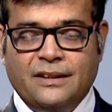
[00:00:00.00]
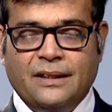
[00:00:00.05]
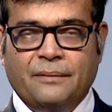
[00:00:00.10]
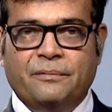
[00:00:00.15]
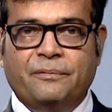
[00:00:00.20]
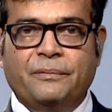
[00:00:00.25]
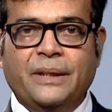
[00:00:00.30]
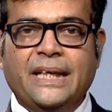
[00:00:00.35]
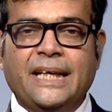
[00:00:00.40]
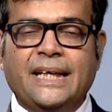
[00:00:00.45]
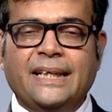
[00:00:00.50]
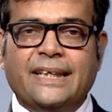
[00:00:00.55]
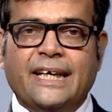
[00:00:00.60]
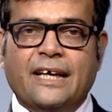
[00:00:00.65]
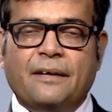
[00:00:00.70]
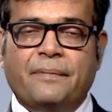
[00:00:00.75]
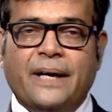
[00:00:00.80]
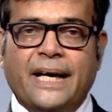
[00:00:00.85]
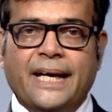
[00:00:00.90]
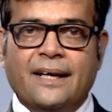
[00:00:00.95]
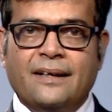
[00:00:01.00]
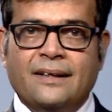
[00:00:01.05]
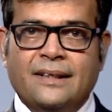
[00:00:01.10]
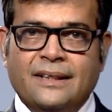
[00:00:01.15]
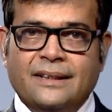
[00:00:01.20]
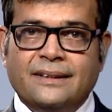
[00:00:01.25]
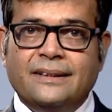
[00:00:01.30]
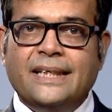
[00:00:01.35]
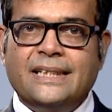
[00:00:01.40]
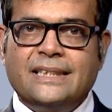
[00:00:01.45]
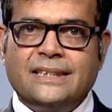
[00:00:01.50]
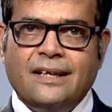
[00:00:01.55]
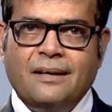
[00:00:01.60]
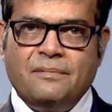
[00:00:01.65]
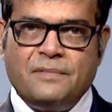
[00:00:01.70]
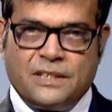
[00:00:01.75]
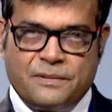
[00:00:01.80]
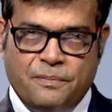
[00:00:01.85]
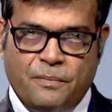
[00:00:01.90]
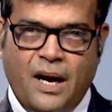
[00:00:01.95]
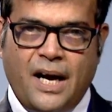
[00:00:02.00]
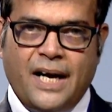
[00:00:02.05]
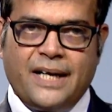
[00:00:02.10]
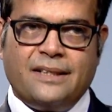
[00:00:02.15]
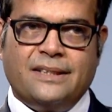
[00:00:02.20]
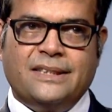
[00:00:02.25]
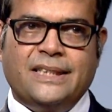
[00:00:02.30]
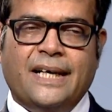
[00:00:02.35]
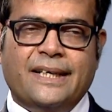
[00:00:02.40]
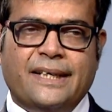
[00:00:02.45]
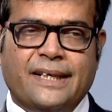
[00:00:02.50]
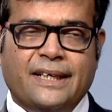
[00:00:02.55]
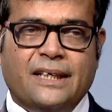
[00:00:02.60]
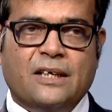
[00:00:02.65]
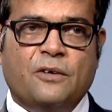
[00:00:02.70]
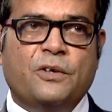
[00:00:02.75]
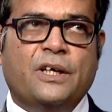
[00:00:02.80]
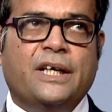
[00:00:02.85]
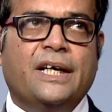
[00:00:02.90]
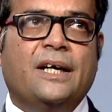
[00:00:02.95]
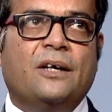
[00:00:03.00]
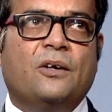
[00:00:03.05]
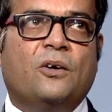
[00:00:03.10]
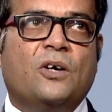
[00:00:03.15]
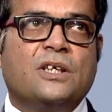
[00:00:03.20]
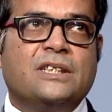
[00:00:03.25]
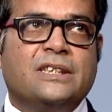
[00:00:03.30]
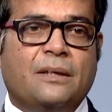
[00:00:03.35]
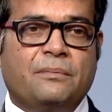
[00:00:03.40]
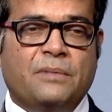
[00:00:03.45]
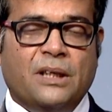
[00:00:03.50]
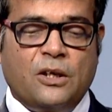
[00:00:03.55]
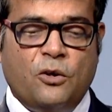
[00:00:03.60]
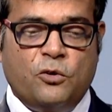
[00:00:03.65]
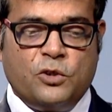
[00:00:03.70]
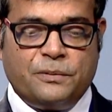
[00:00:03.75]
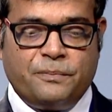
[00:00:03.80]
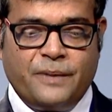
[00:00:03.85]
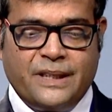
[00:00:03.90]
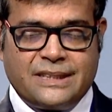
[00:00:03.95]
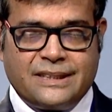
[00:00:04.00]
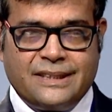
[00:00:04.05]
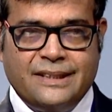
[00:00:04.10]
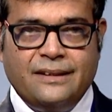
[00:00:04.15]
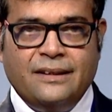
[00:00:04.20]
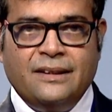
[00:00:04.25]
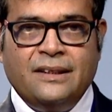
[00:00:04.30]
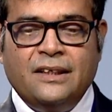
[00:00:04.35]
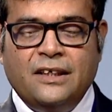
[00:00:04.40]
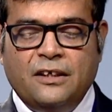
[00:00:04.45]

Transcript: meaning thereby that some smart chartered accountant or some accounts person